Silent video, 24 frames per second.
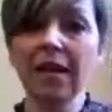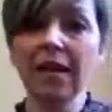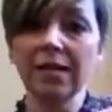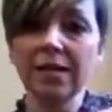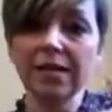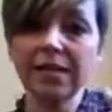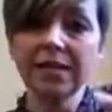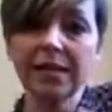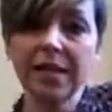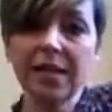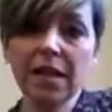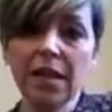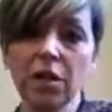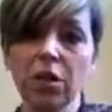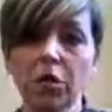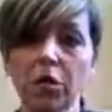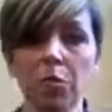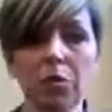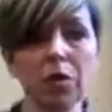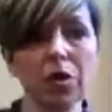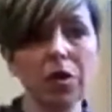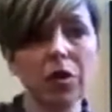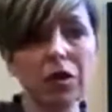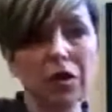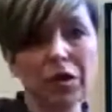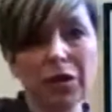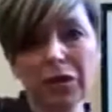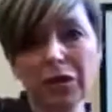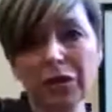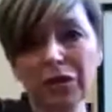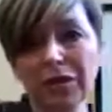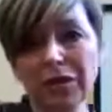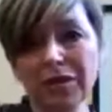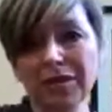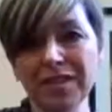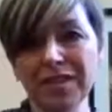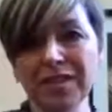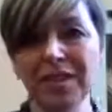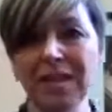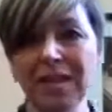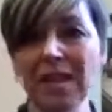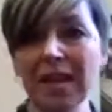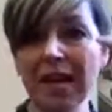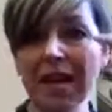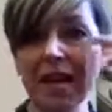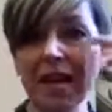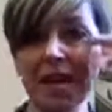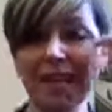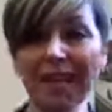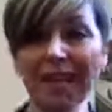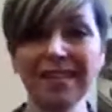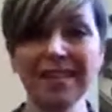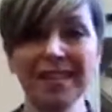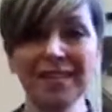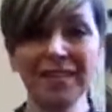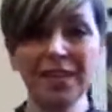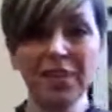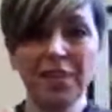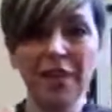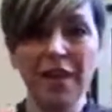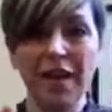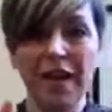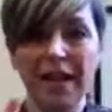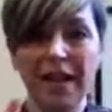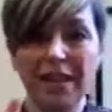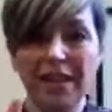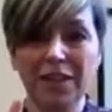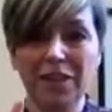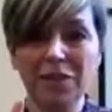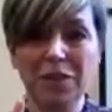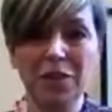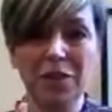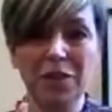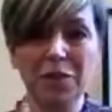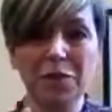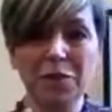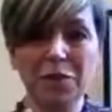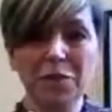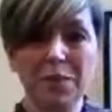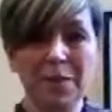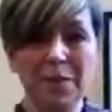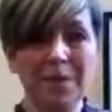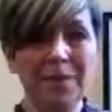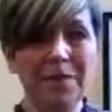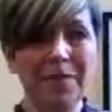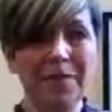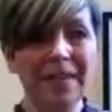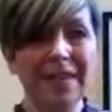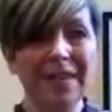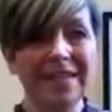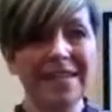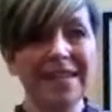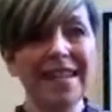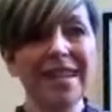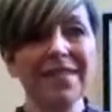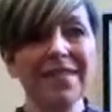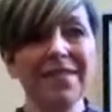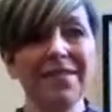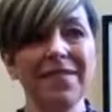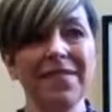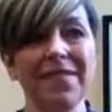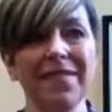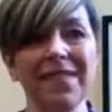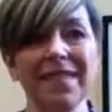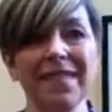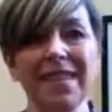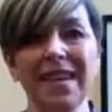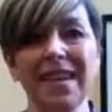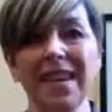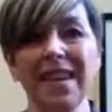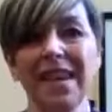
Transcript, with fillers: I'll sail the world to find you. That's it.